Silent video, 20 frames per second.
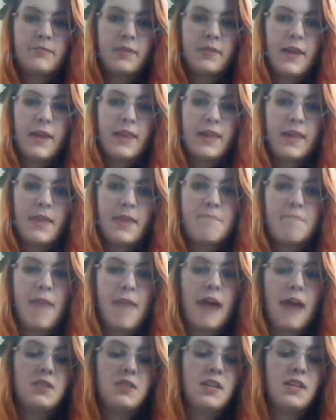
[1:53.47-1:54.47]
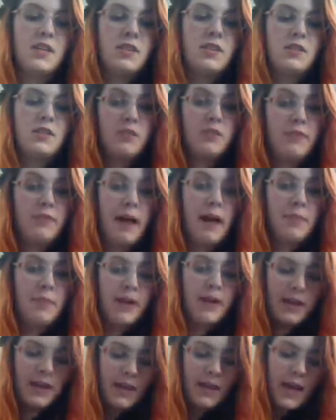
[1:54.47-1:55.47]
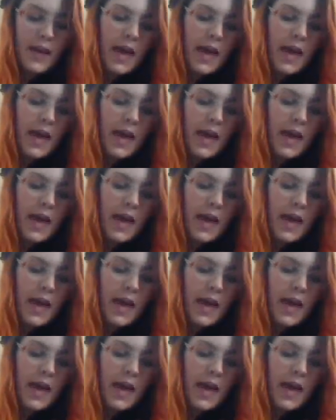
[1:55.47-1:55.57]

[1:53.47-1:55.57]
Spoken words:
thread that matches your fabric.